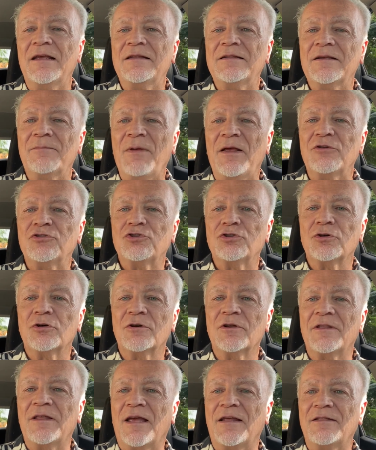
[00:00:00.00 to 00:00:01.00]
to make
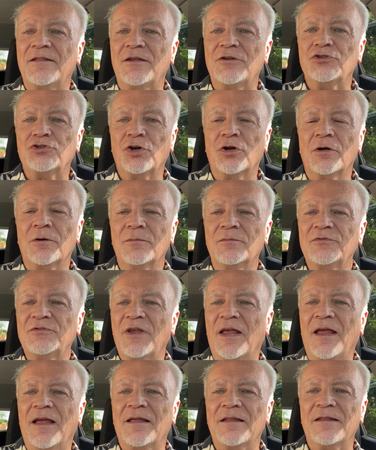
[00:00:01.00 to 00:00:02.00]
sure that the germs
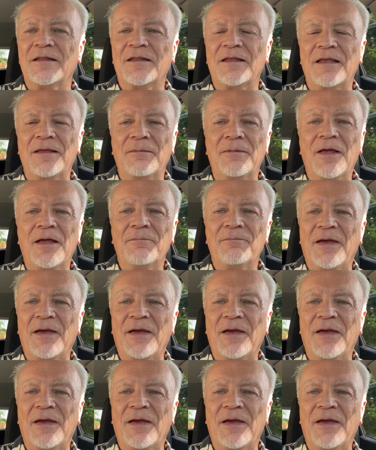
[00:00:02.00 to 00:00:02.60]
and the